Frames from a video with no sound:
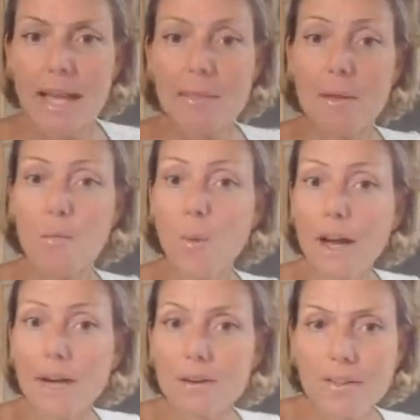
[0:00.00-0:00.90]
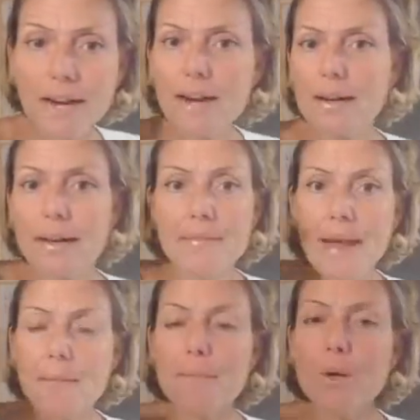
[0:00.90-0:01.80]
And then while you're there in
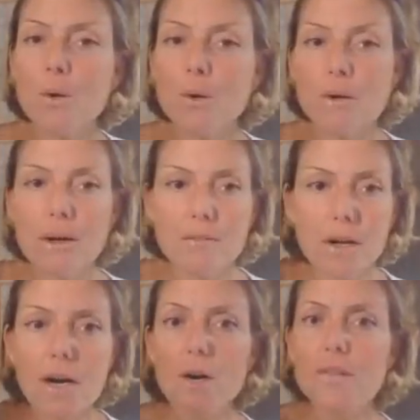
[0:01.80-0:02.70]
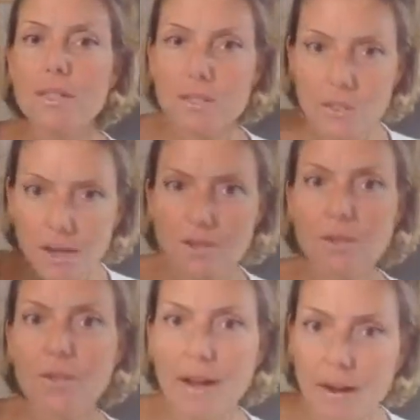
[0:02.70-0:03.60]
that mode of, oh, these thoughts
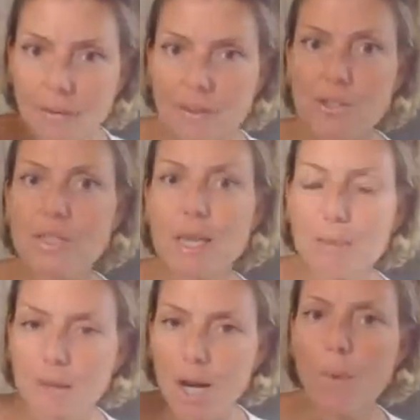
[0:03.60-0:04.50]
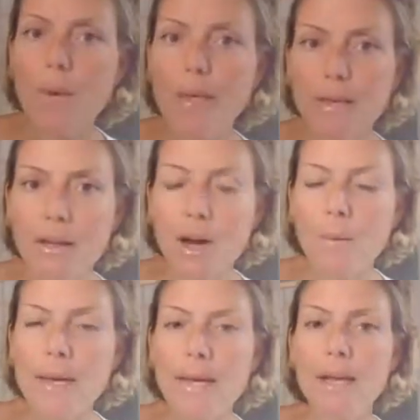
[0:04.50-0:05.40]
are there and they just keep going and
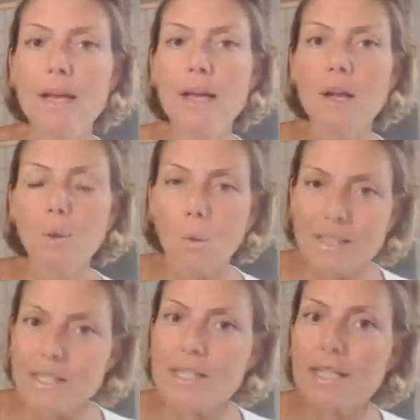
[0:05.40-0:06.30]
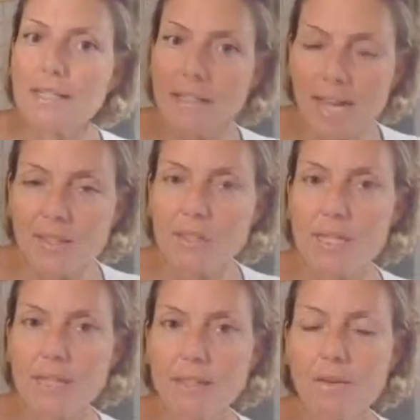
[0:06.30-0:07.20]
going, what's the
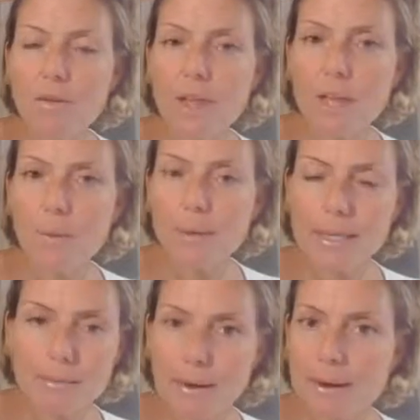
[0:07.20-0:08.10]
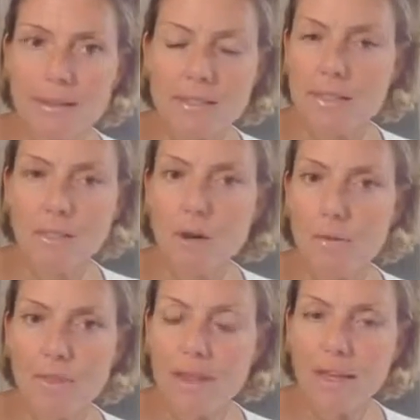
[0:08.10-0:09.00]
intensity level that you experience this
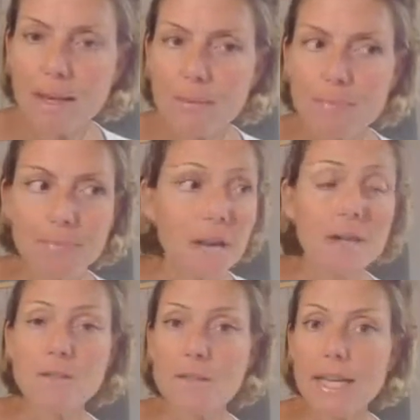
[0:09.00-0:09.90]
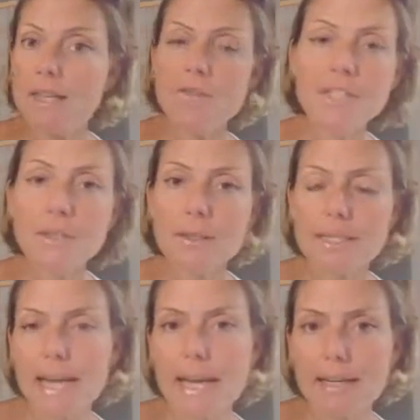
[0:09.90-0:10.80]
overthinking? On a scale of 0 to
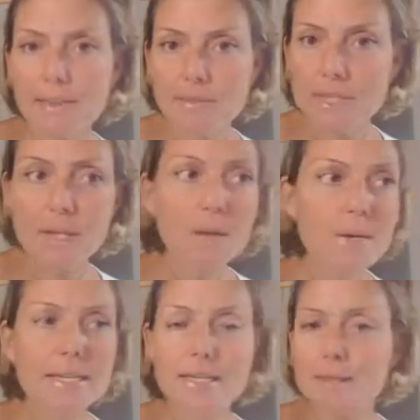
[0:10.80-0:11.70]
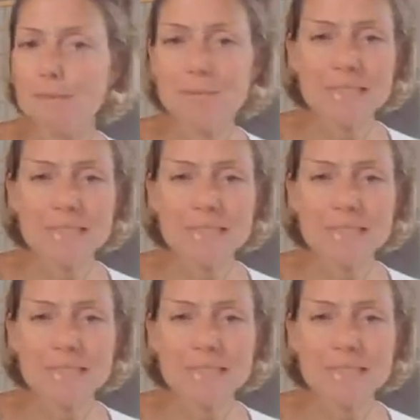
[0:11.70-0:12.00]
10, if 0 is,